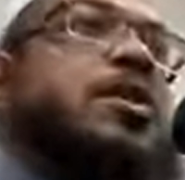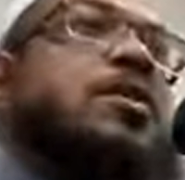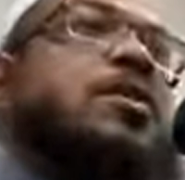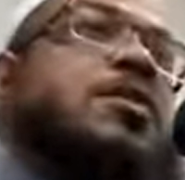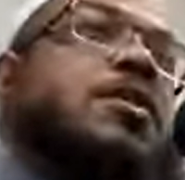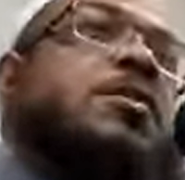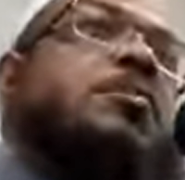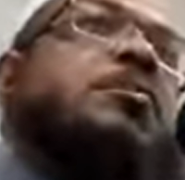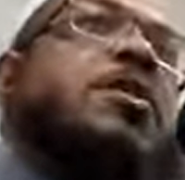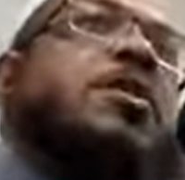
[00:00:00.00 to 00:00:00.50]

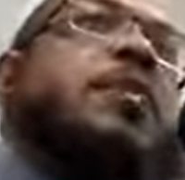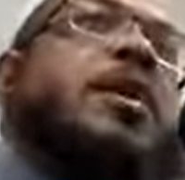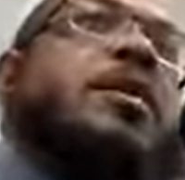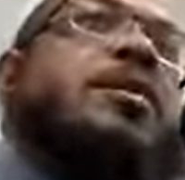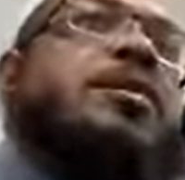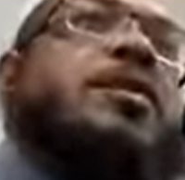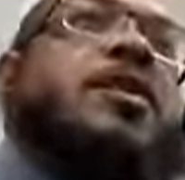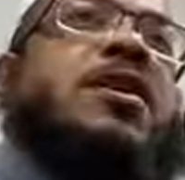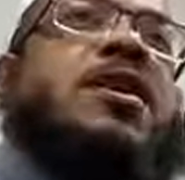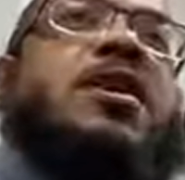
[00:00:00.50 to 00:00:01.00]
simply by
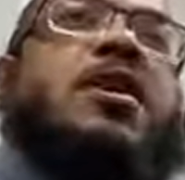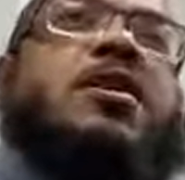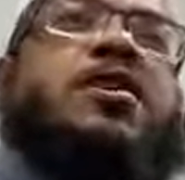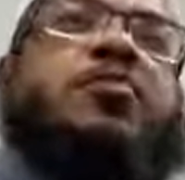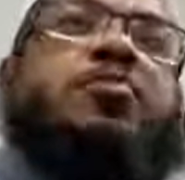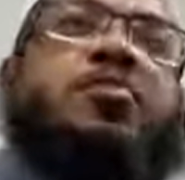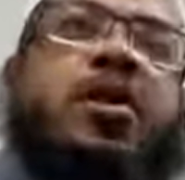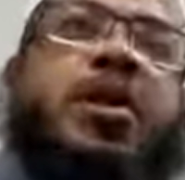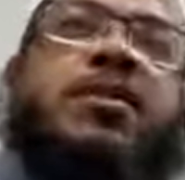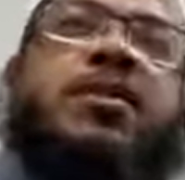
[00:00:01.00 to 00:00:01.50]
sitting in his
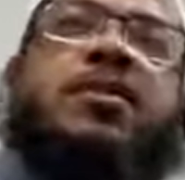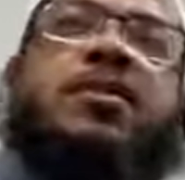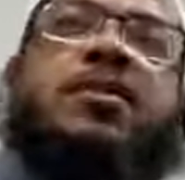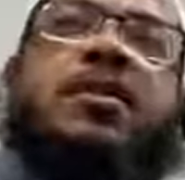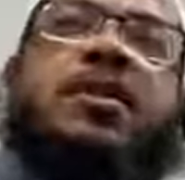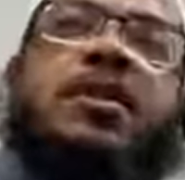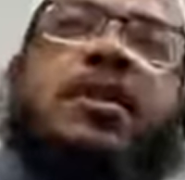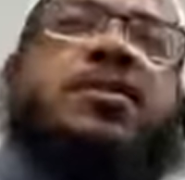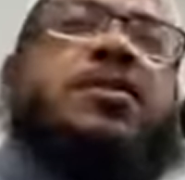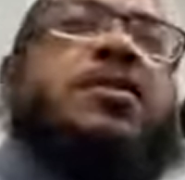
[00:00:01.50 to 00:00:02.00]
presence
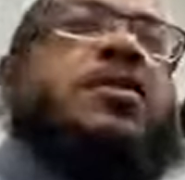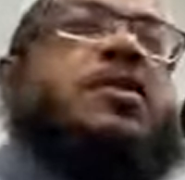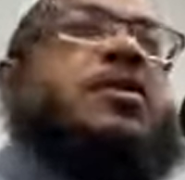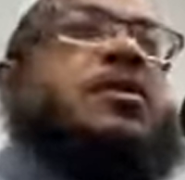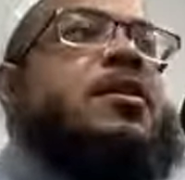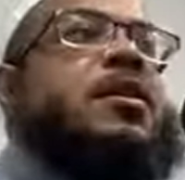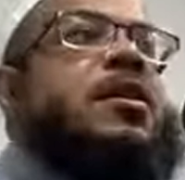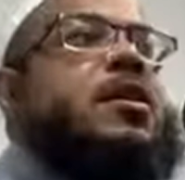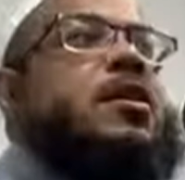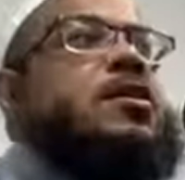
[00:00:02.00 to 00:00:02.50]
and listening